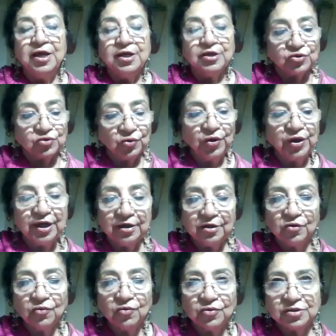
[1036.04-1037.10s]
So in
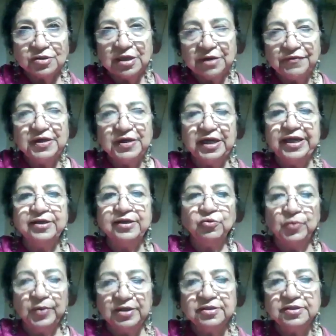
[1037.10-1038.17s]
those 7-8
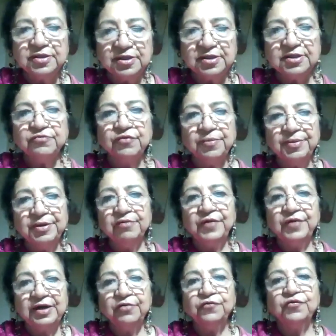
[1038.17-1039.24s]
villages, women
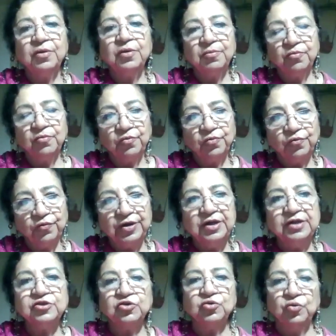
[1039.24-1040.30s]
went from
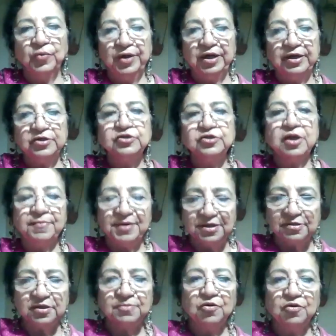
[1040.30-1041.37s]
village to village.
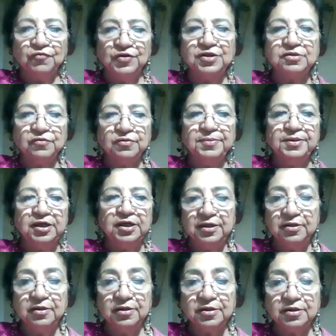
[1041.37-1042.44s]
Some of these women
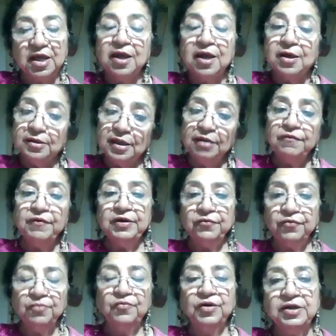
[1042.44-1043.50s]
leaders, they went
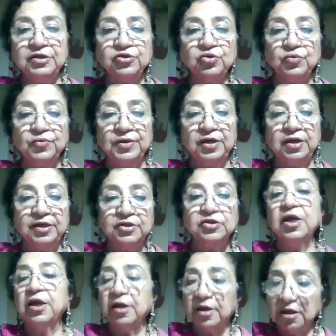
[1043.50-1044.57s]
from village to village,
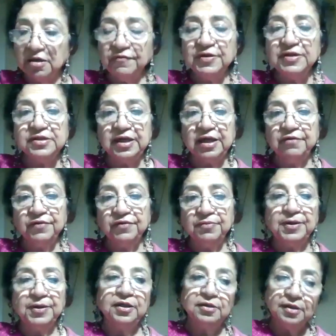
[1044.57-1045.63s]
convincing
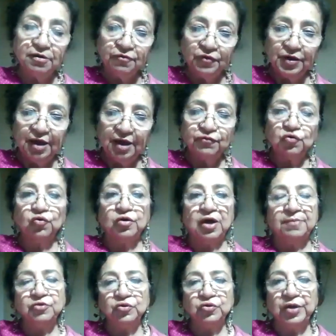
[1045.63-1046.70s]
everybody that we have to
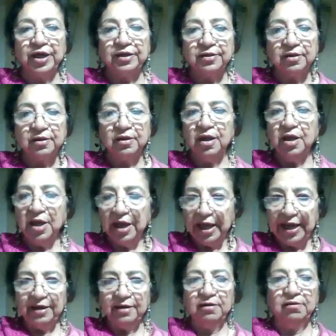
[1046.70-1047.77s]
come together
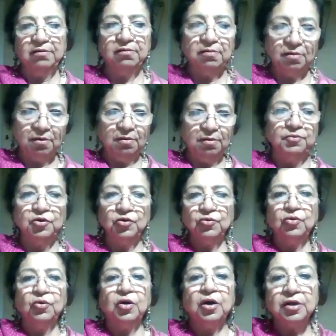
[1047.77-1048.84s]
and,
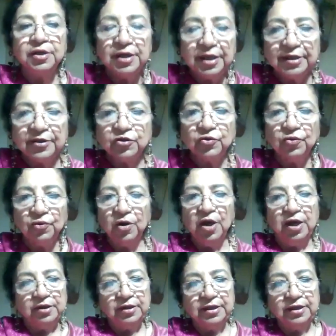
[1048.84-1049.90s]
agree to
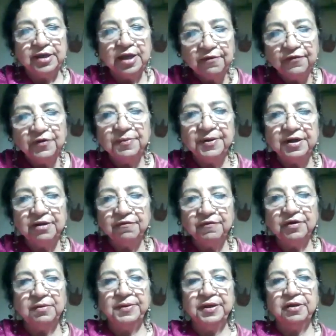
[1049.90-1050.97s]
that everybody
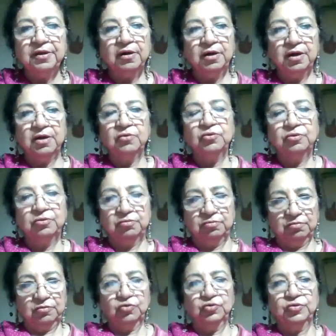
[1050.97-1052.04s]
will be allowed
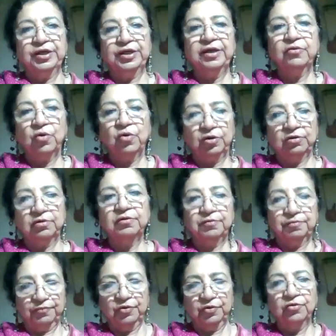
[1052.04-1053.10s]
to take water,
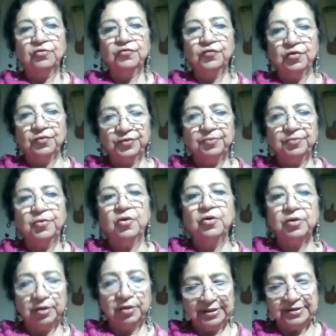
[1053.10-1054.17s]
from the
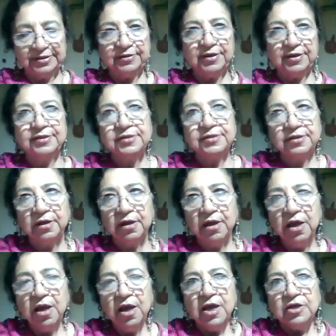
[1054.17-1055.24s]
pond, etc., etc.
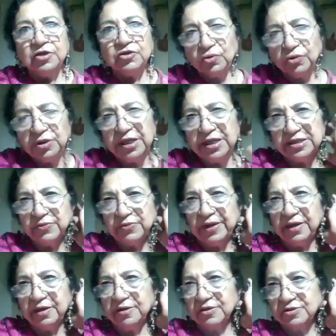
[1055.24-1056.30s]
So these
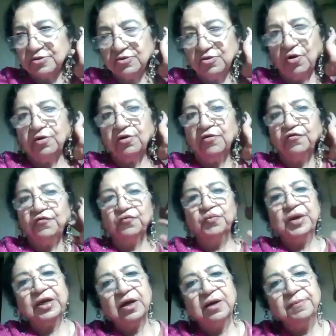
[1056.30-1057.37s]
were sort of
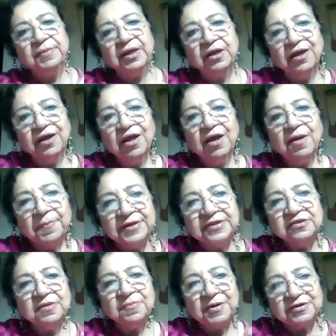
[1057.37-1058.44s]
becoming
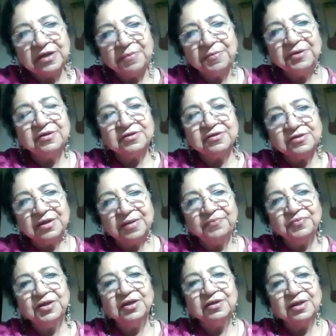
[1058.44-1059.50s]
principles. This is
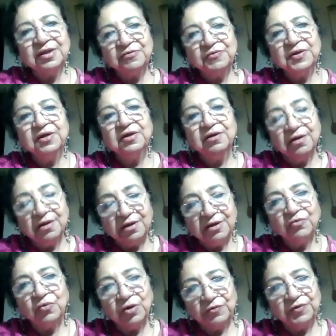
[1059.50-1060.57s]
something that
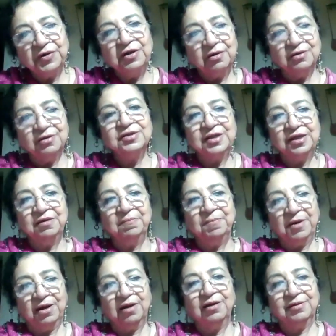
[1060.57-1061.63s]
what we learned in
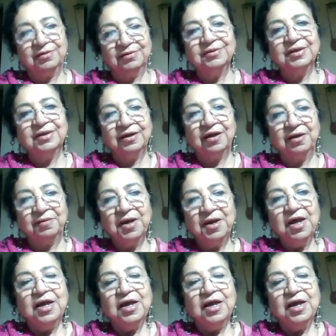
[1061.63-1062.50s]
Bhal that time.